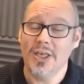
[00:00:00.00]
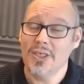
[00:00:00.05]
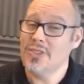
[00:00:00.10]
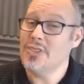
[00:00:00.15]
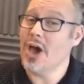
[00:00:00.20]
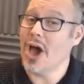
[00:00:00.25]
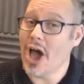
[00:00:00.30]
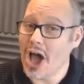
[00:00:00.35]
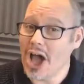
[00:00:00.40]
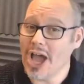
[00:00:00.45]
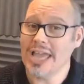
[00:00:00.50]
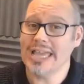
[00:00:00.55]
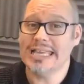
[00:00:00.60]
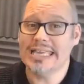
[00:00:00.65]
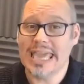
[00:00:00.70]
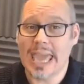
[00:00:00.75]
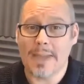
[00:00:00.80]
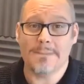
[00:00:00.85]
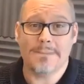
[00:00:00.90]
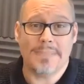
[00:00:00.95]
that I
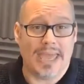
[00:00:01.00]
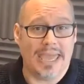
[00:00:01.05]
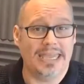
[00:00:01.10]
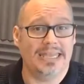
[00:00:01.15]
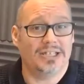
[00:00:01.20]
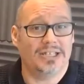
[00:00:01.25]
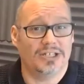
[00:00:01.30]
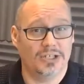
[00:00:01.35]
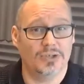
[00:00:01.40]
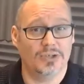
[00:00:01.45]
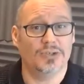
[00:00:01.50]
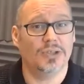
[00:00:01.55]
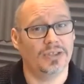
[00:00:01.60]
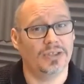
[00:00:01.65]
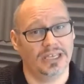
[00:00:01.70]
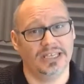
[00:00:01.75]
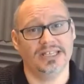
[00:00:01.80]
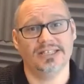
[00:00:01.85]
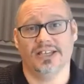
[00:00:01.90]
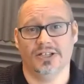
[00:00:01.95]
get paid to do the
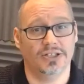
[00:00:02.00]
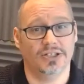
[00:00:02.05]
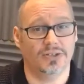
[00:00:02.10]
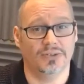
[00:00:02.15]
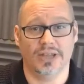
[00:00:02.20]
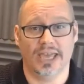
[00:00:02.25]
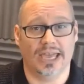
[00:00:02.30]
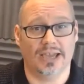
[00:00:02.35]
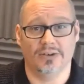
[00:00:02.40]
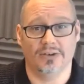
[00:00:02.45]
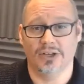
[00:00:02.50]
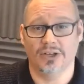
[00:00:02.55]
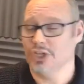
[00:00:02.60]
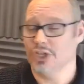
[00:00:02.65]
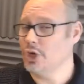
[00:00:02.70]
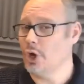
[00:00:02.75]
things I do now.